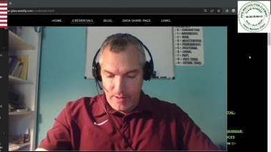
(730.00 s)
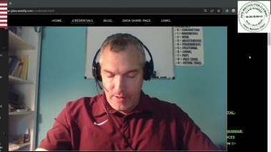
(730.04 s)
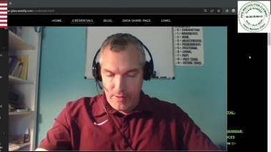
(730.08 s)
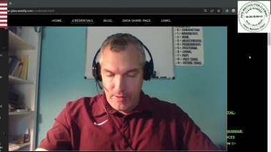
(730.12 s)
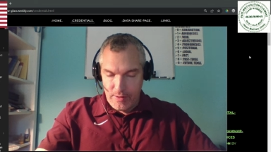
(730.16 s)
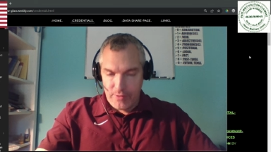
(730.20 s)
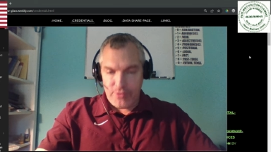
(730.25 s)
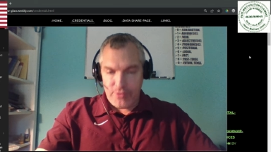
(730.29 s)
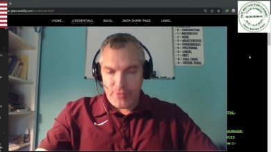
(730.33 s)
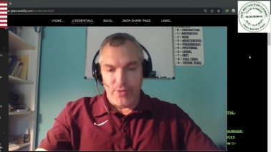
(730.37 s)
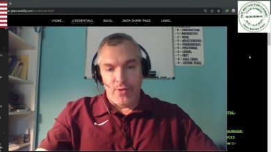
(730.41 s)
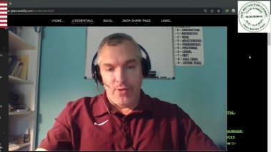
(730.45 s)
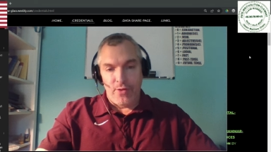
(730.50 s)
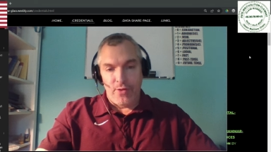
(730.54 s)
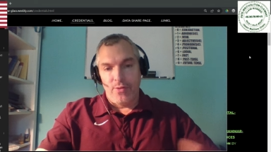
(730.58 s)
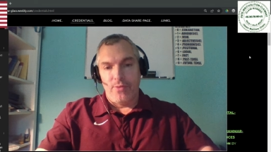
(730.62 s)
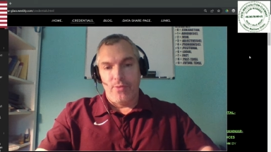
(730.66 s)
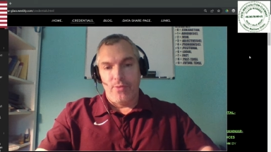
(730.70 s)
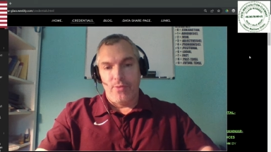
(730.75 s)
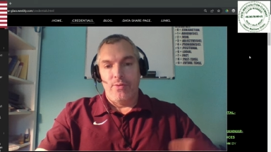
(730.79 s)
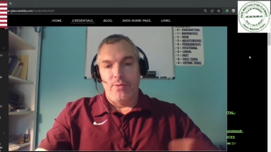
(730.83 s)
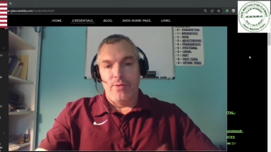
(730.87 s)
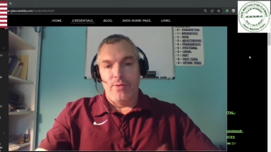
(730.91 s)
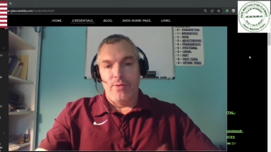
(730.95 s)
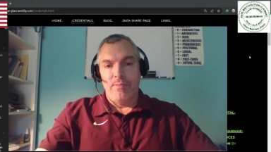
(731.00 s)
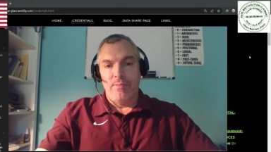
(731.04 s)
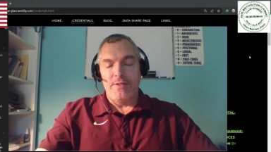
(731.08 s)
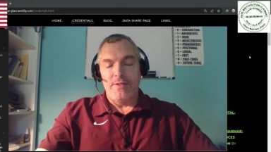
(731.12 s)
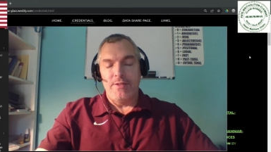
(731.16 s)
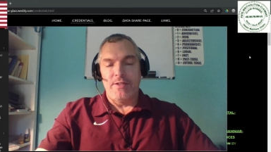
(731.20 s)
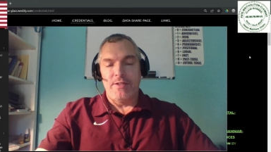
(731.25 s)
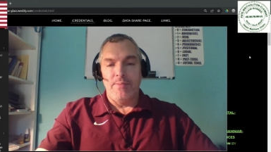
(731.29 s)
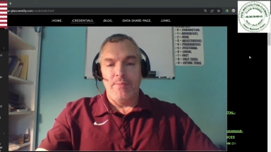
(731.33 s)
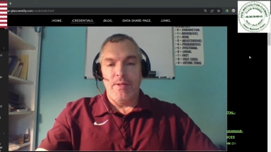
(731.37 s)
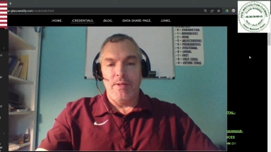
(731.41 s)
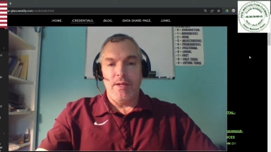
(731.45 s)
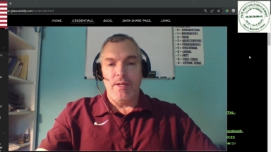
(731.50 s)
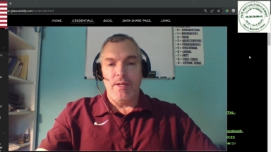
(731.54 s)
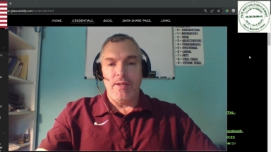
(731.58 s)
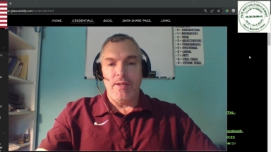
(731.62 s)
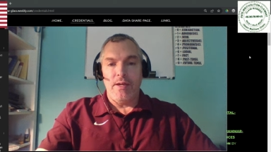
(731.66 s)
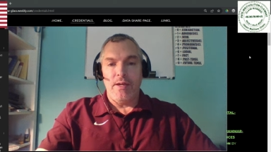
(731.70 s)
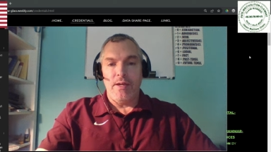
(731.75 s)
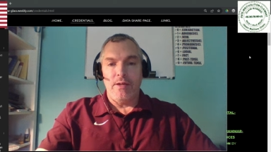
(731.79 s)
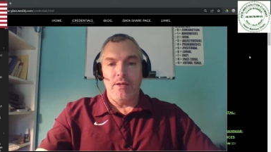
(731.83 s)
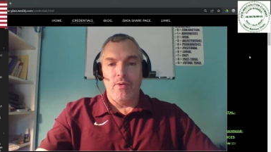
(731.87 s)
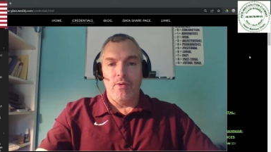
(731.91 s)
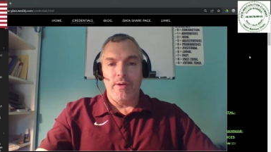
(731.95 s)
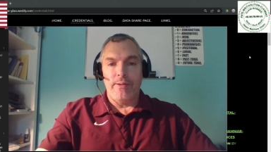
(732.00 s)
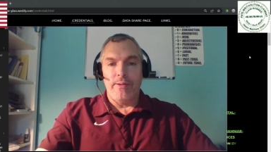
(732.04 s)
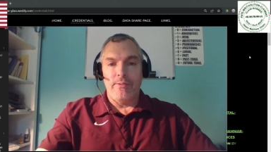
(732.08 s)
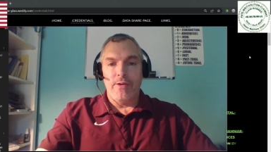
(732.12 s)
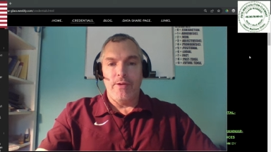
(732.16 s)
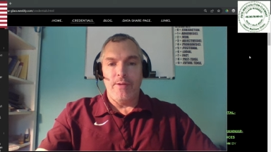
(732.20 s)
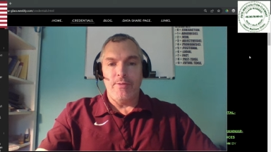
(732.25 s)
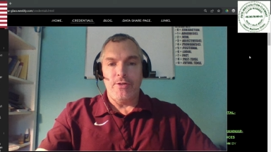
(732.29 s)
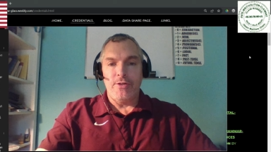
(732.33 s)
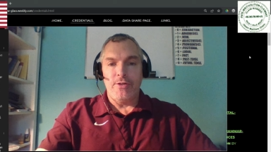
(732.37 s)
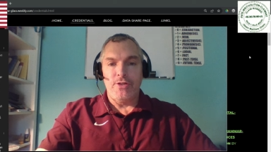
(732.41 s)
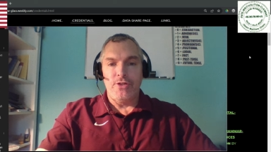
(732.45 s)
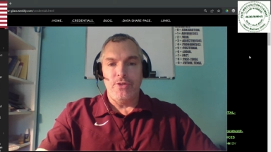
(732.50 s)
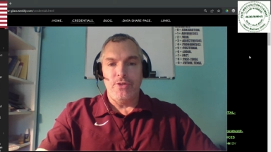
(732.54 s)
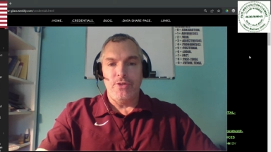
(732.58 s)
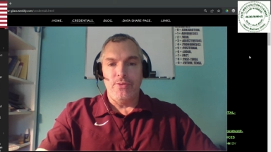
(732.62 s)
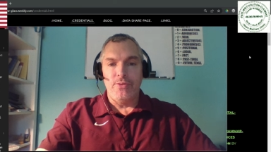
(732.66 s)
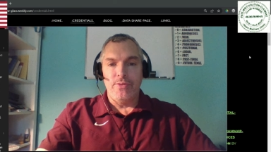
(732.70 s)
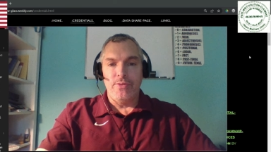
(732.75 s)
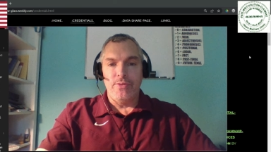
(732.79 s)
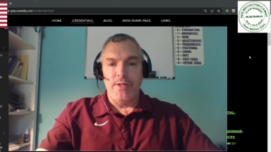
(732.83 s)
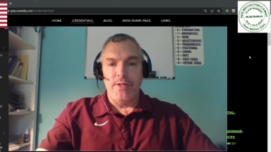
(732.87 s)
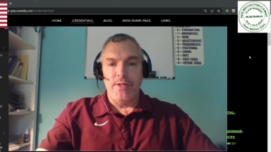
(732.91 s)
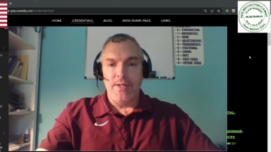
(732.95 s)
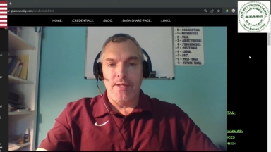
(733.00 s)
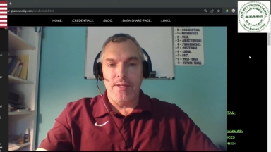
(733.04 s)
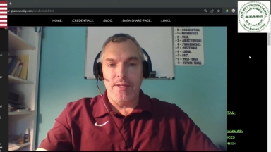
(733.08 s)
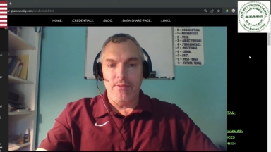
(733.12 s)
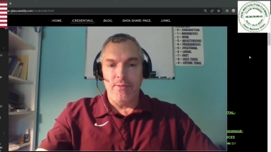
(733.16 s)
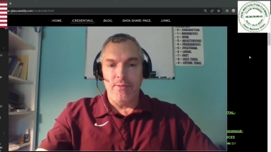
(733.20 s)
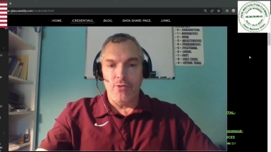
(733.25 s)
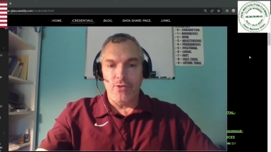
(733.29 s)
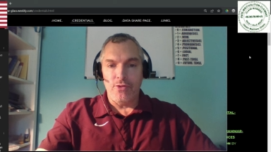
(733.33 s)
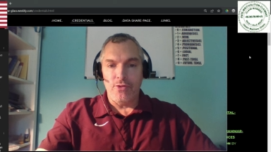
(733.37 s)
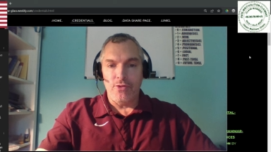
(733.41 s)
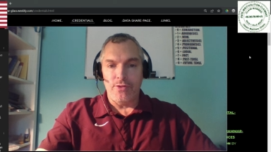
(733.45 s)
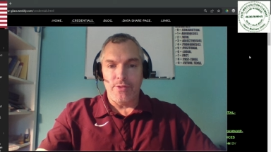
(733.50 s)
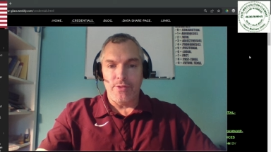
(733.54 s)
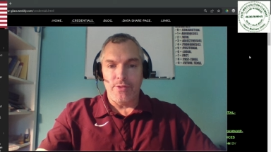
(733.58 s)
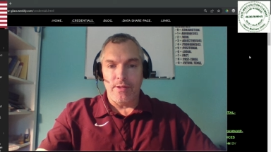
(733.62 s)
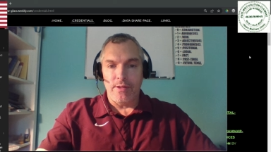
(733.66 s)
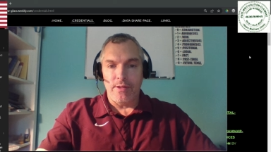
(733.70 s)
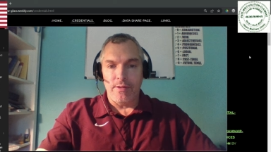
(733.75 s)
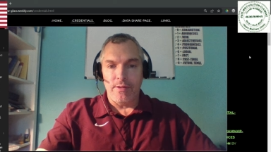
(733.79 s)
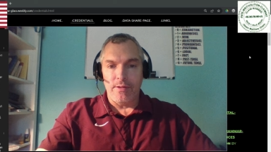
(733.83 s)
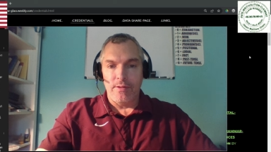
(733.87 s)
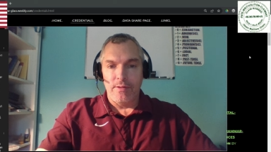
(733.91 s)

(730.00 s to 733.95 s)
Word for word: So it must have been a, a quantum grammar shoot that he was uh,